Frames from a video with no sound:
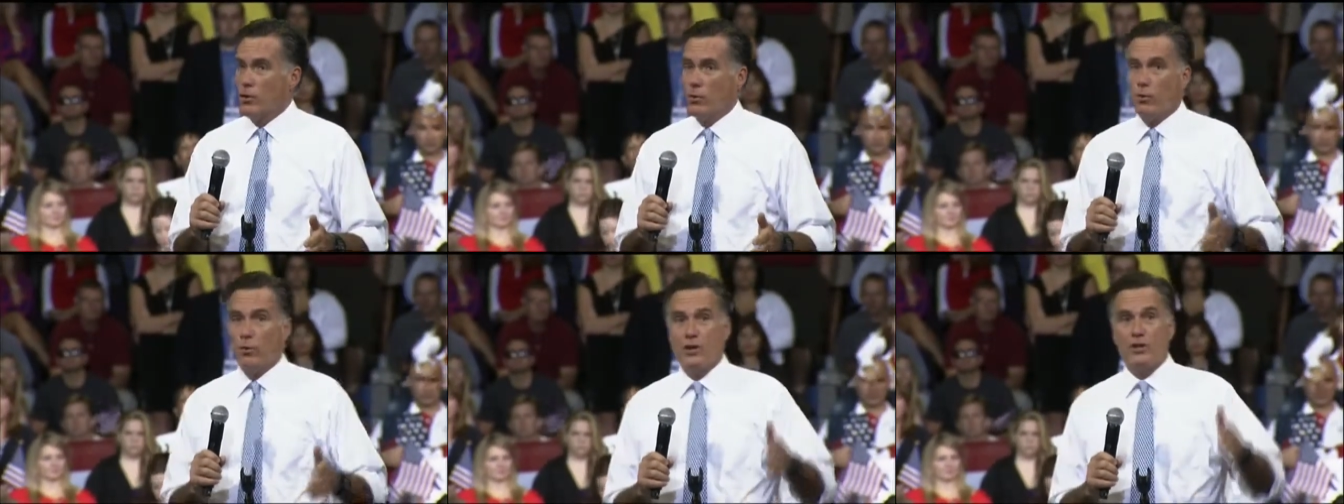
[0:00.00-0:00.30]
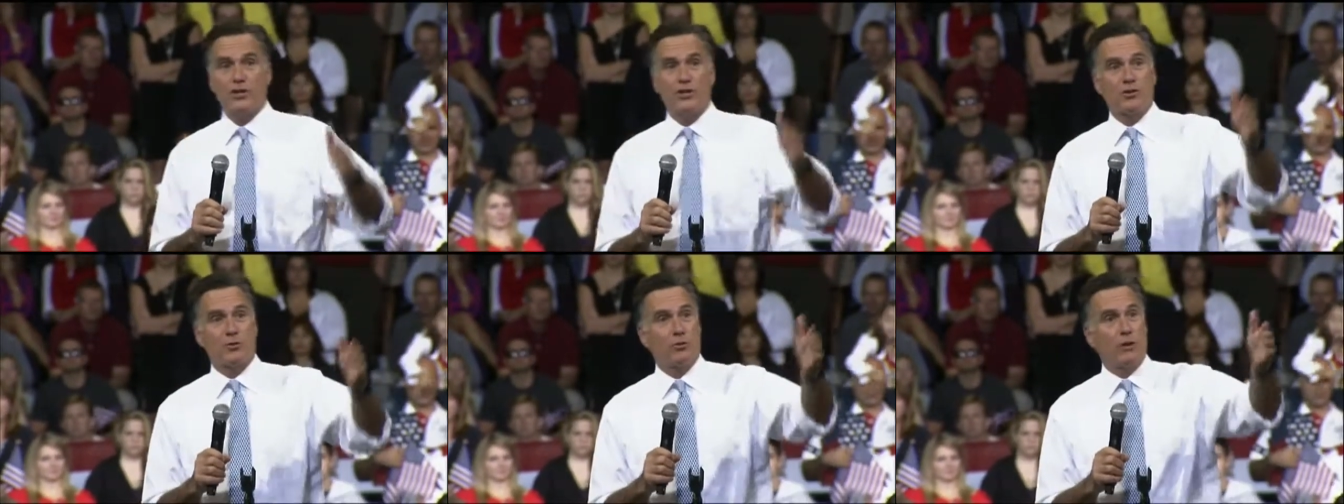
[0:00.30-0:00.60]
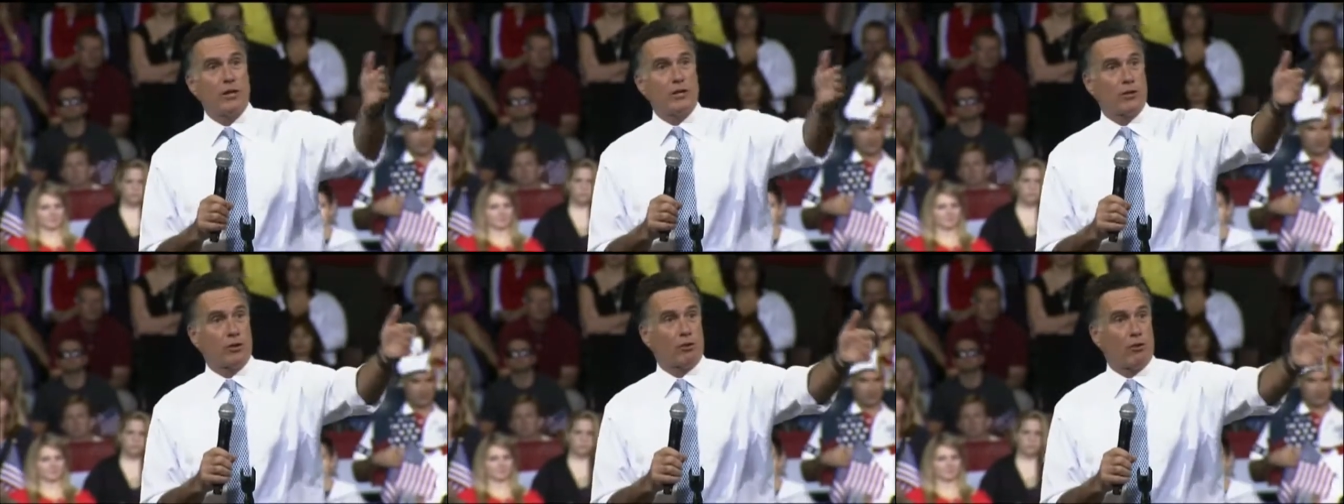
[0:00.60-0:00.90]
which is
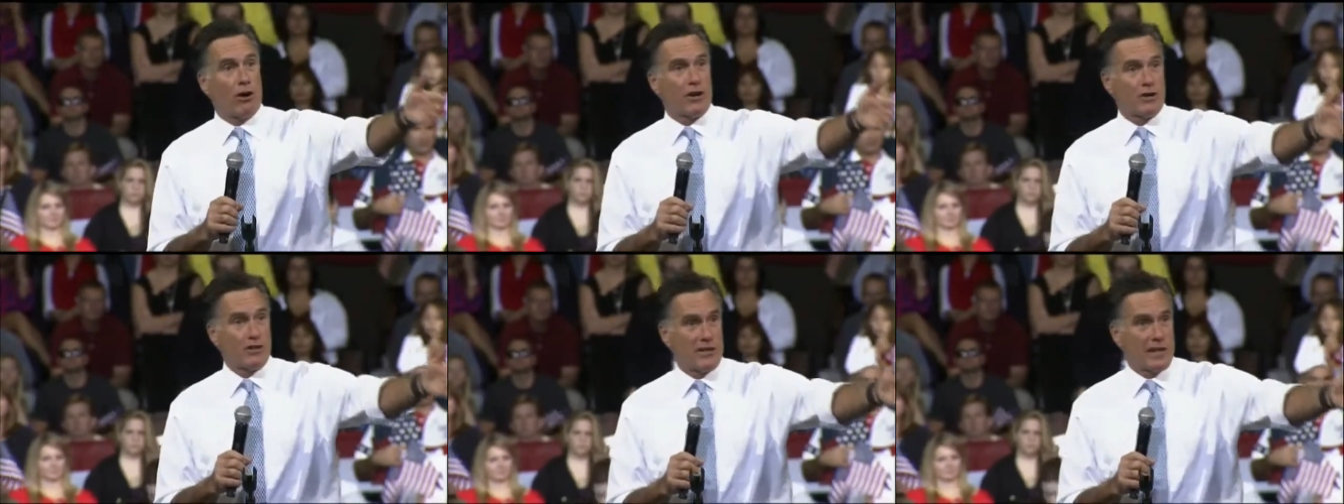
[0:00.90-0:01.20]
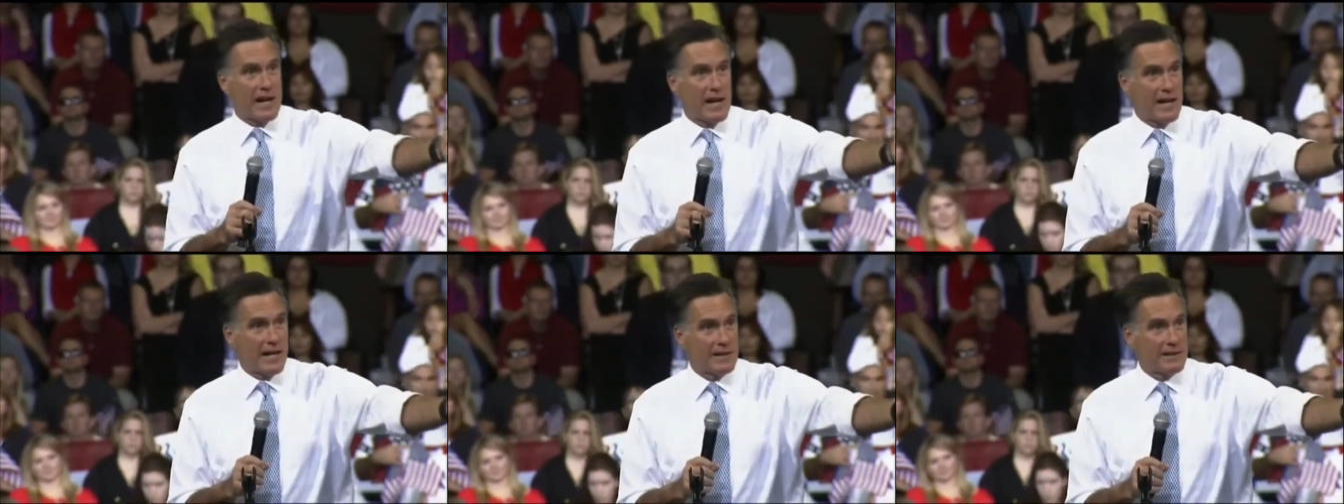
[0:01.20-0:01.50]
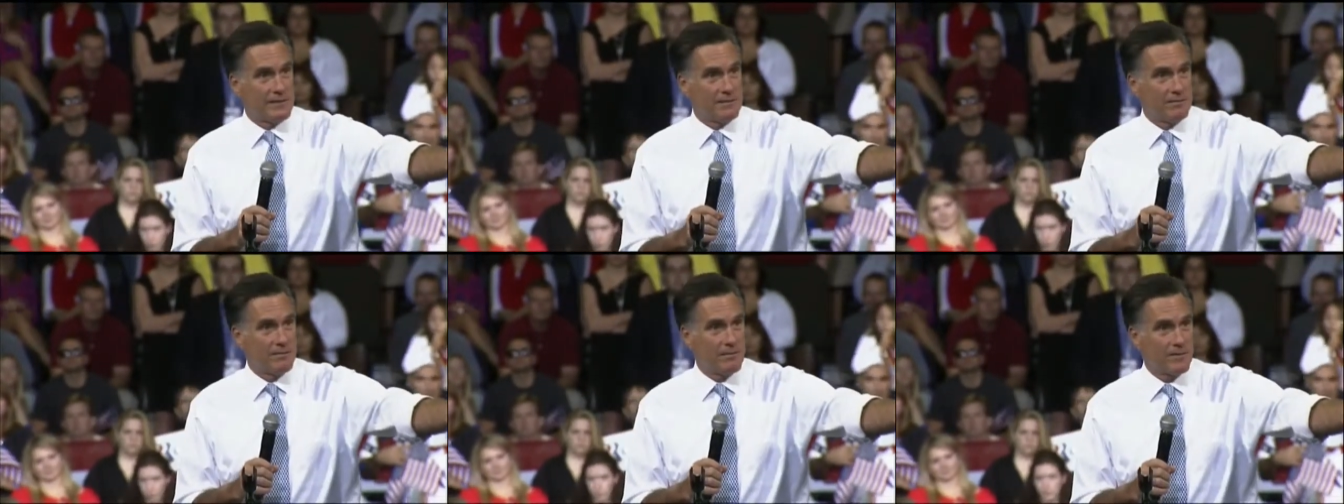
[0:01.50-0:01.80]
reach across the
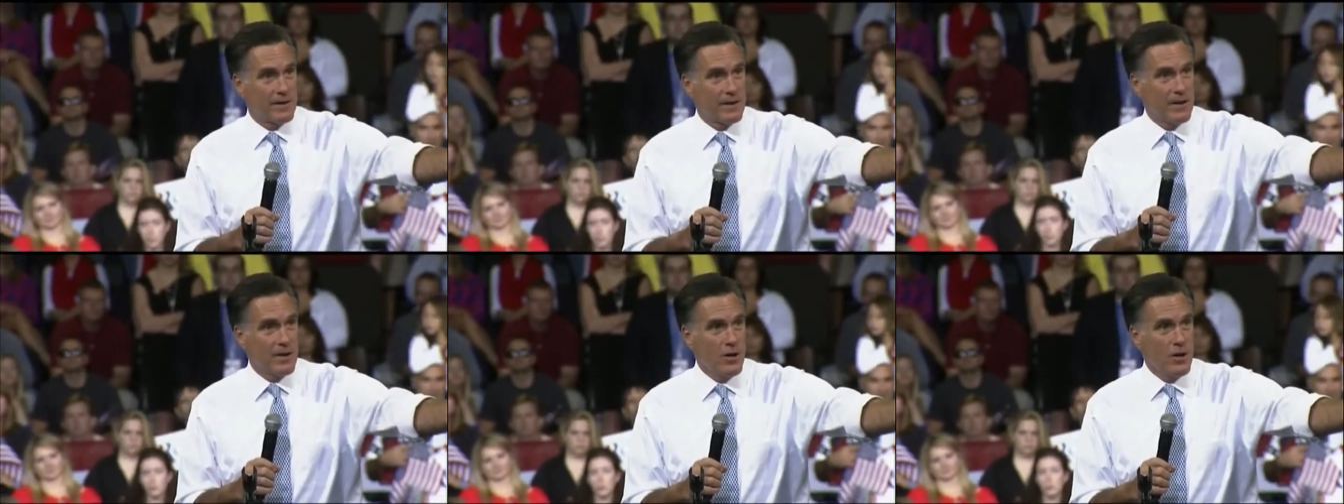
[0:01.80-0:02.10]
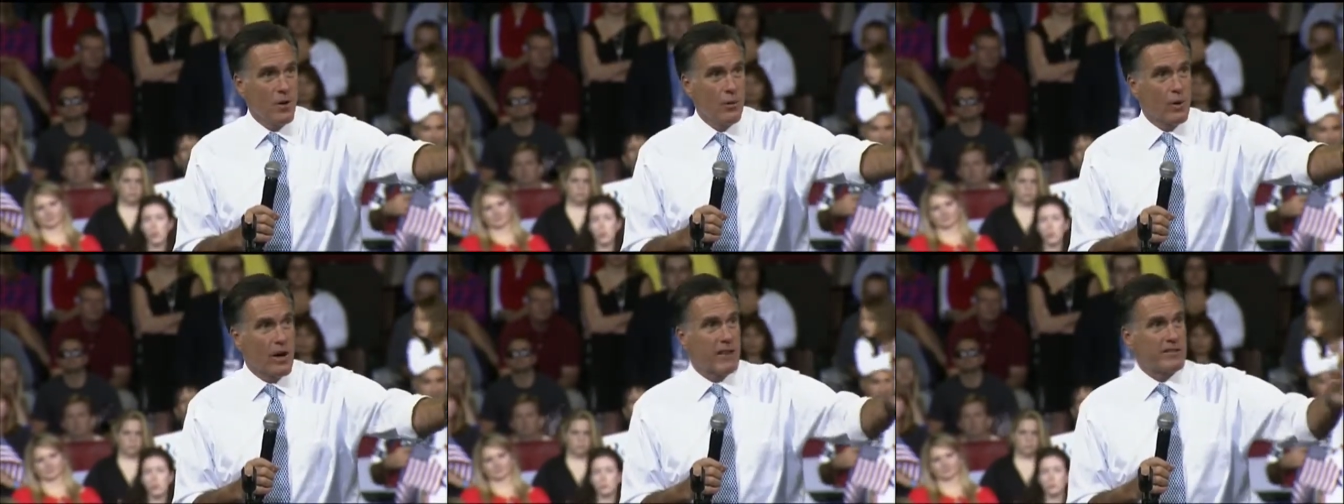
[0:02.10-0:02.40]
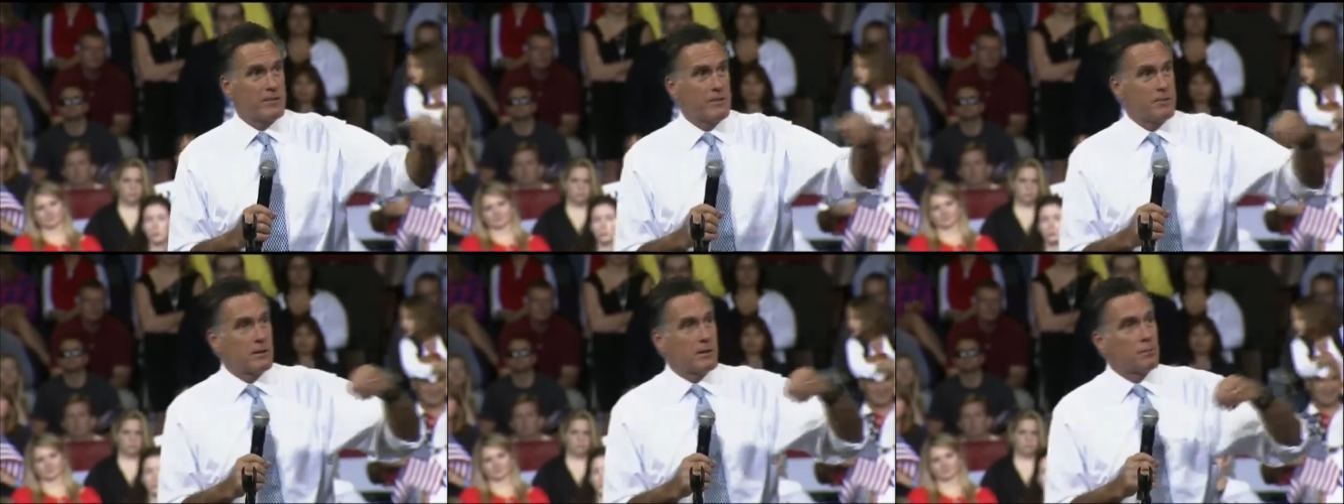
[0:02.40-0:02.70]
aisle. We
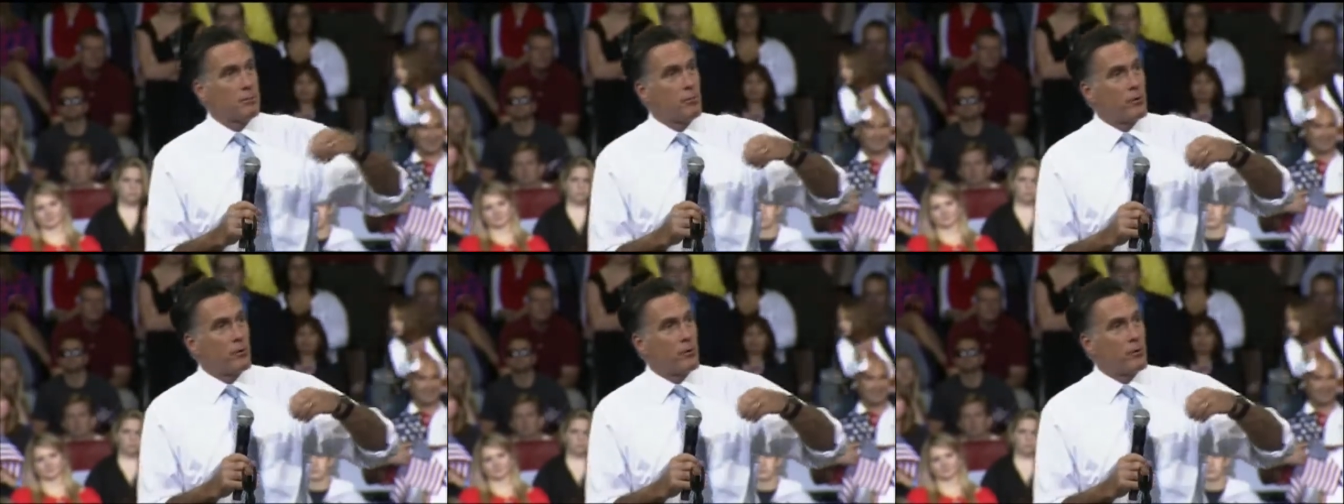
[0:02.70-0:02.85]
have to build